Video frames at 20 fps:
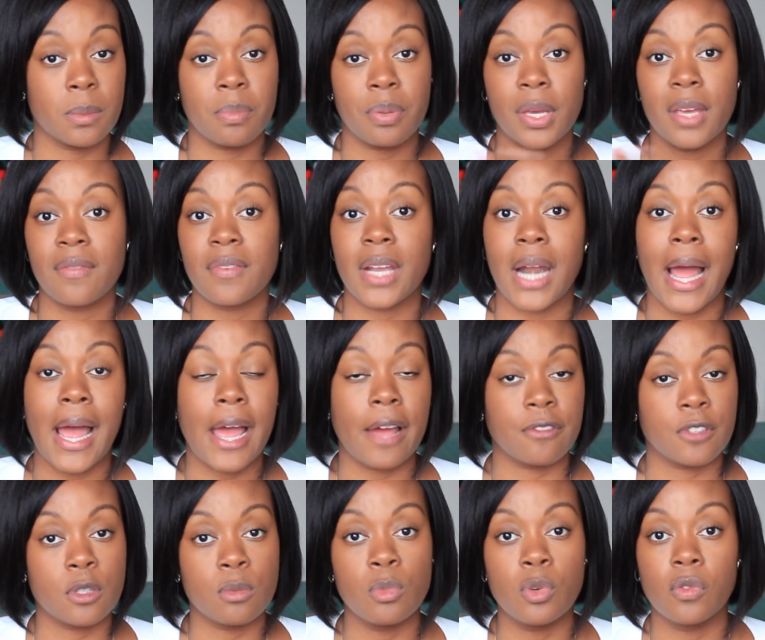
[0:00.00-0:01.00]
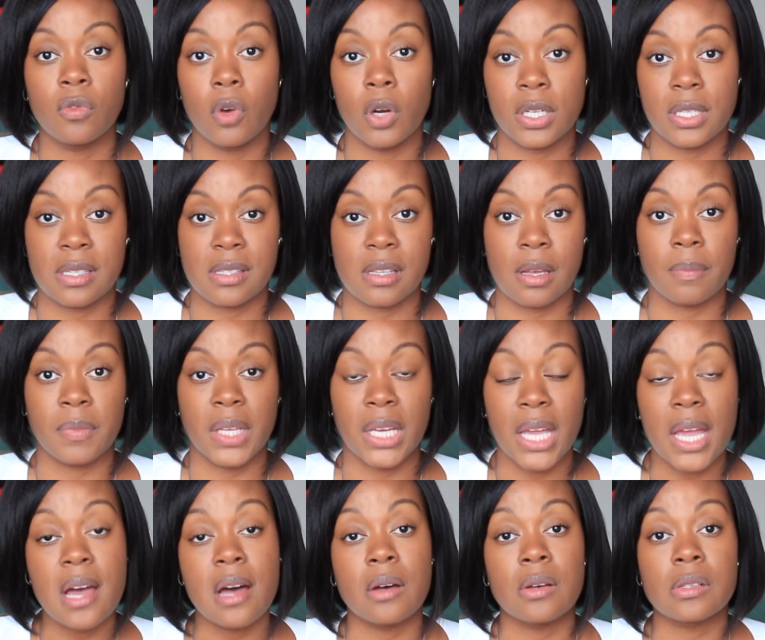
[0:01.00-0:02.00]
pivot i have to move on to something
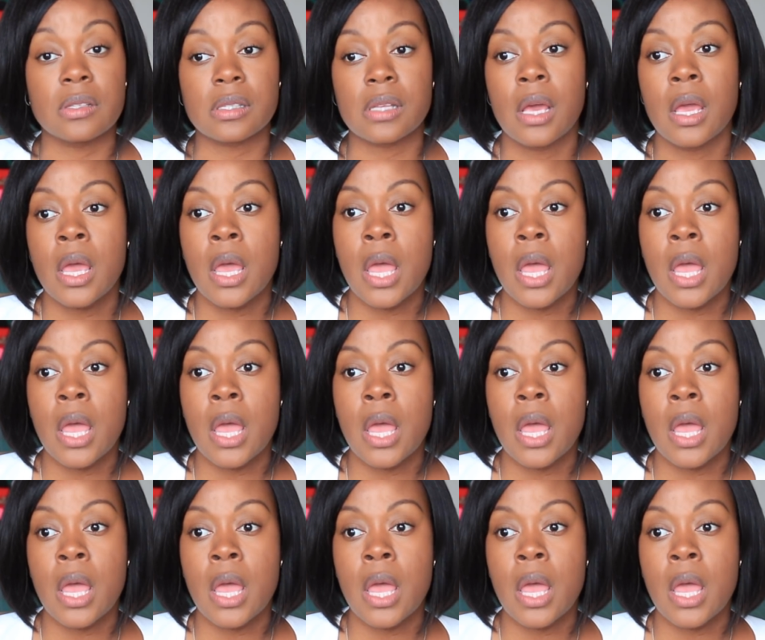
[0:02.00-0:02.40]
else